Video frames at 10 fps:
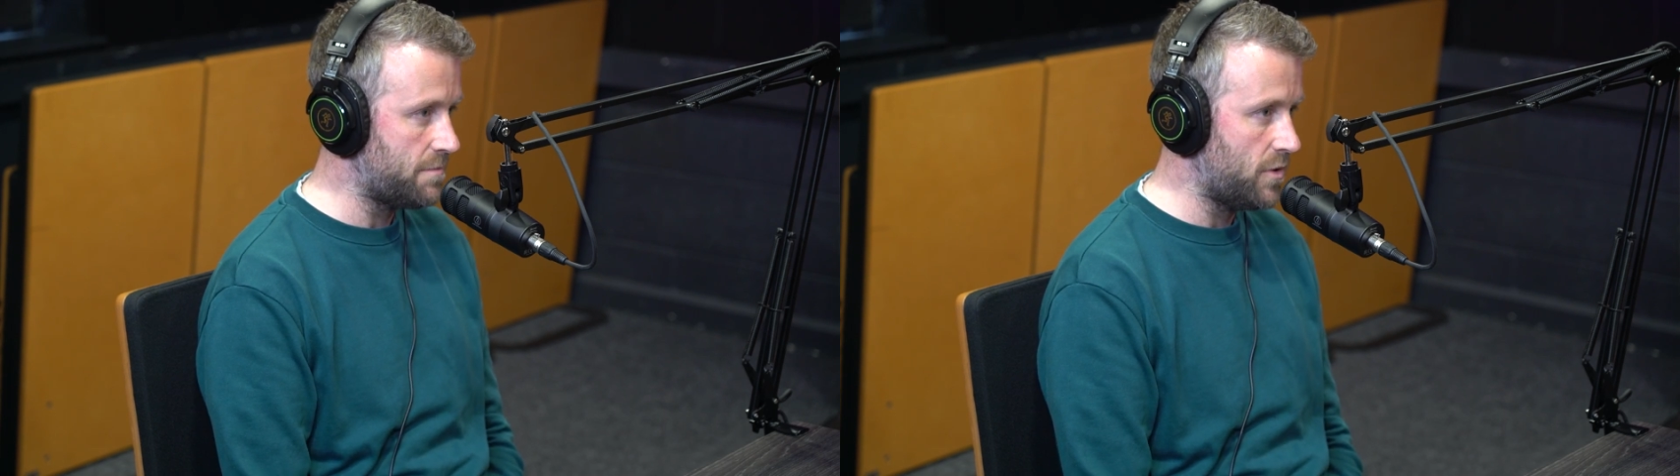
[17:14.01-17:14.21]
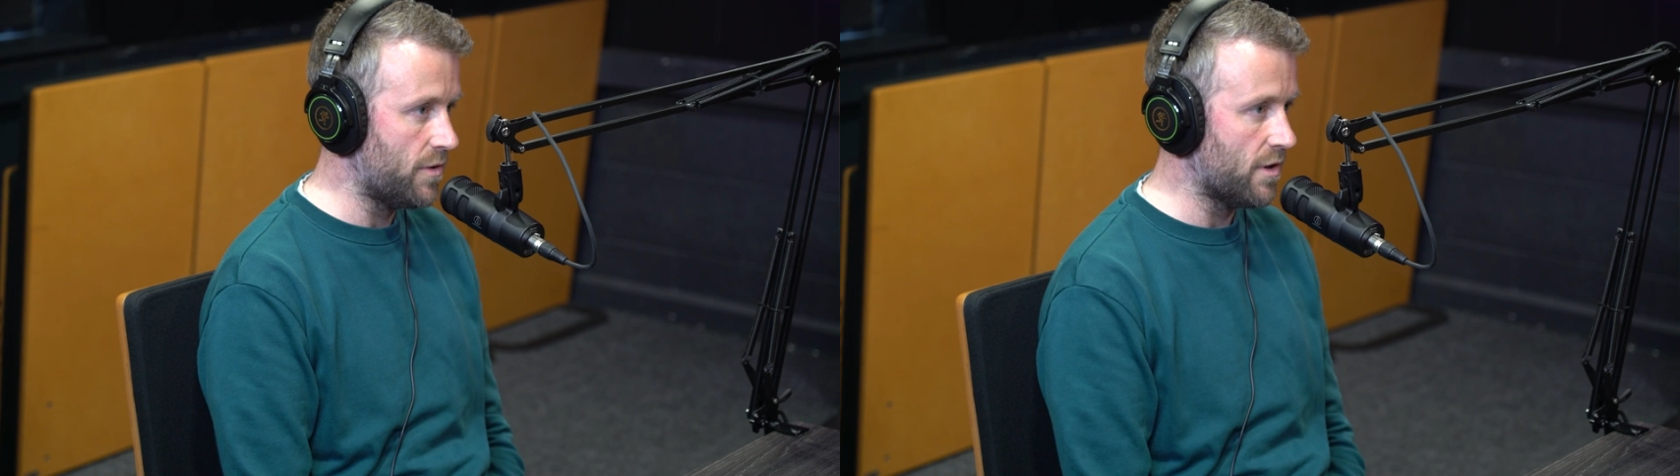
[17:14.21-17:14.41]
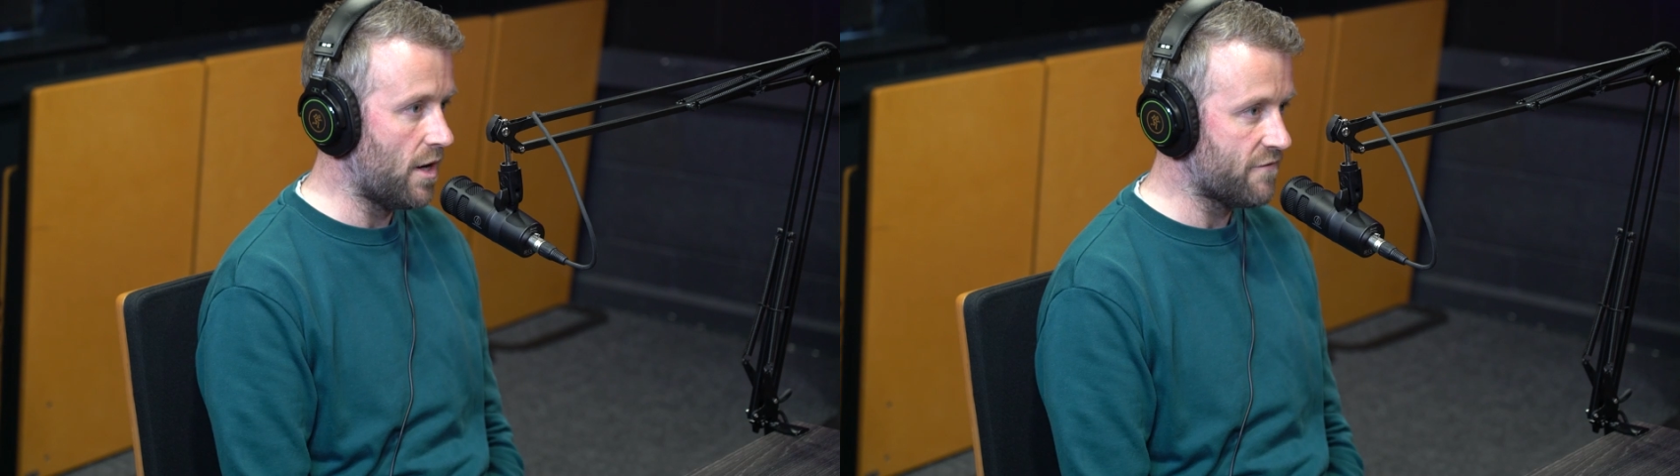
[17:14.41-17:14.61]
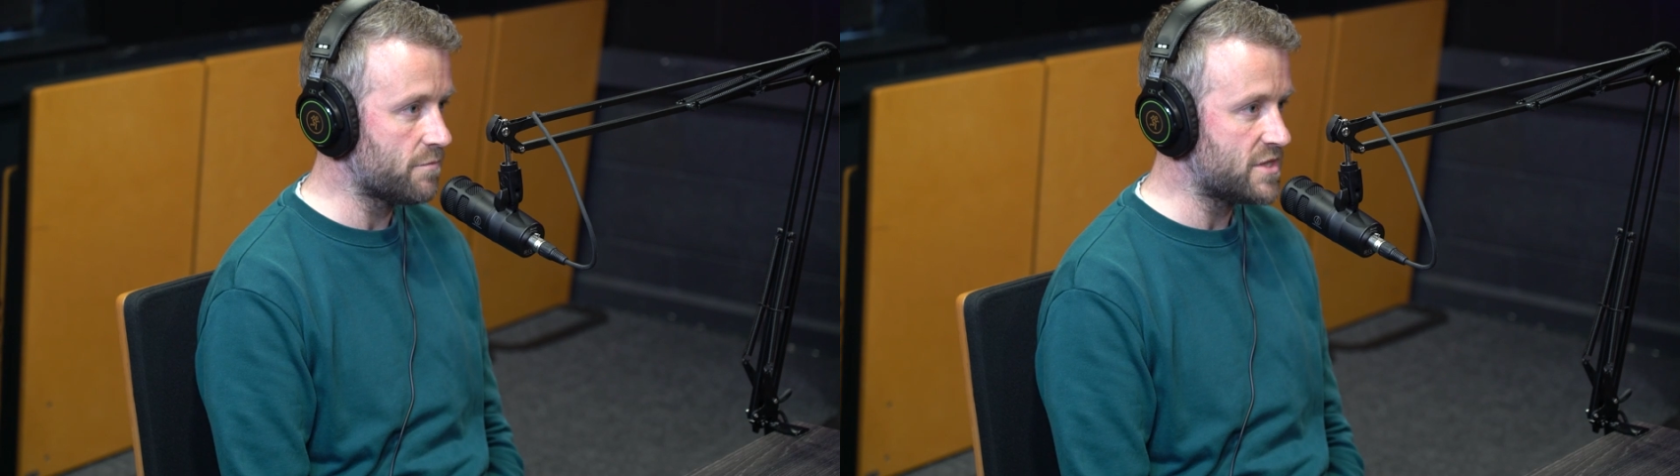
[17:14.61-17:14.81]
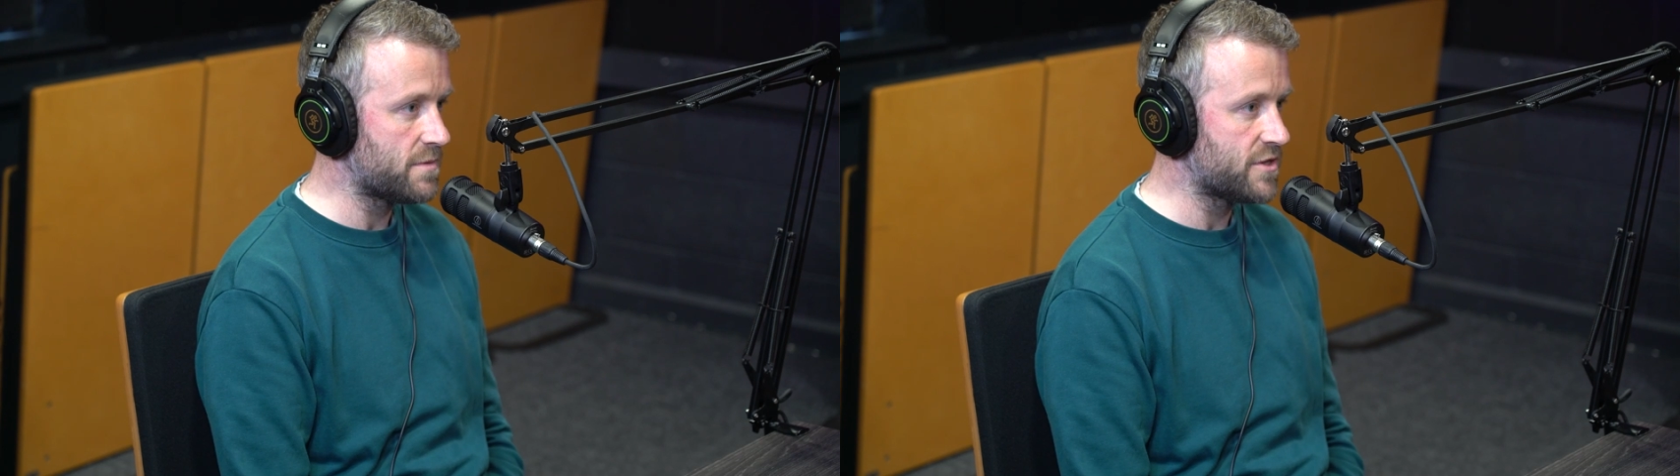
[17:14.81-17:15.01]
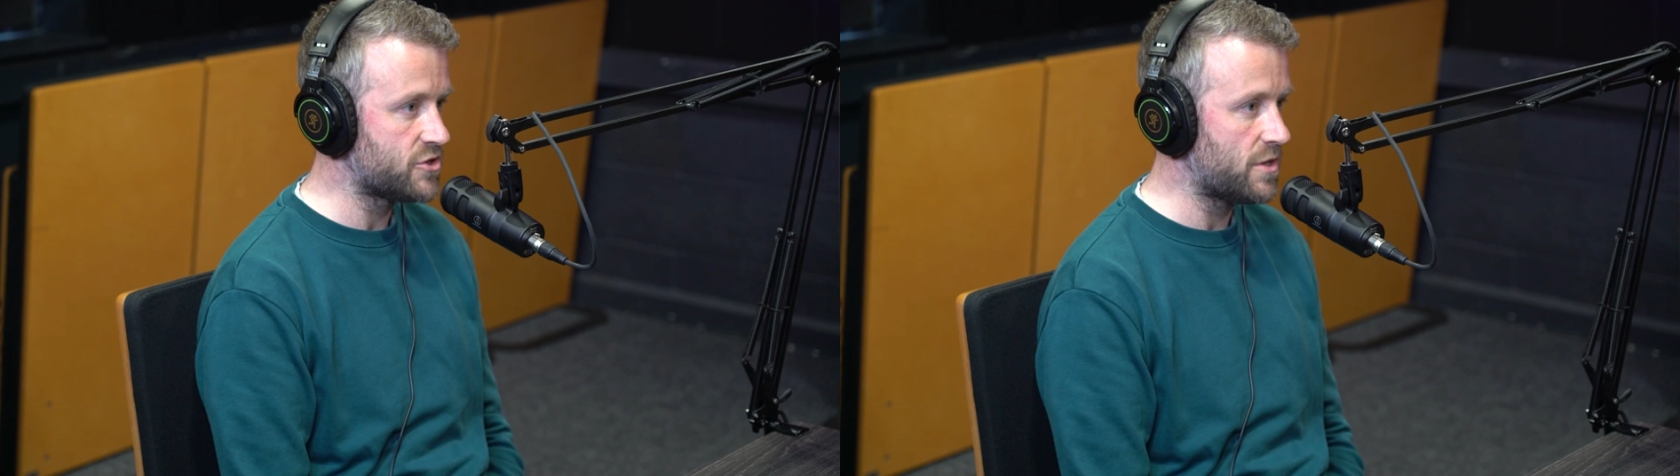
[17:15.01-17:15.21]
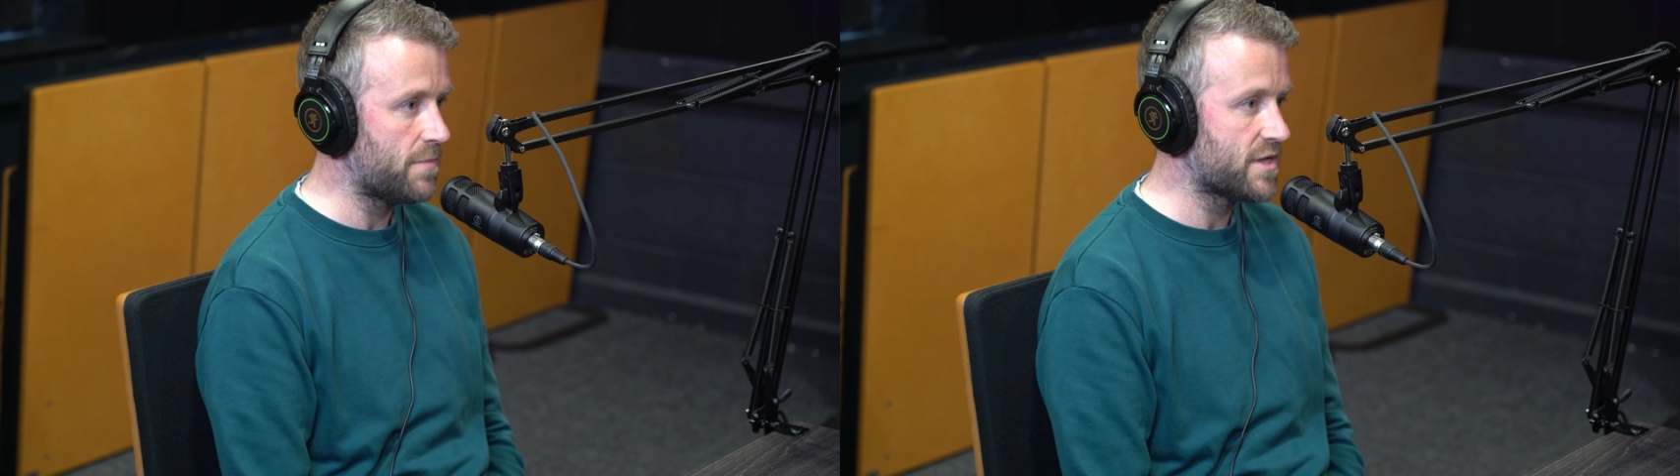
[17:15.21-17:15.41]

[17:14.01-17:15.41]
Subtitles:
employer offer me sponsorship?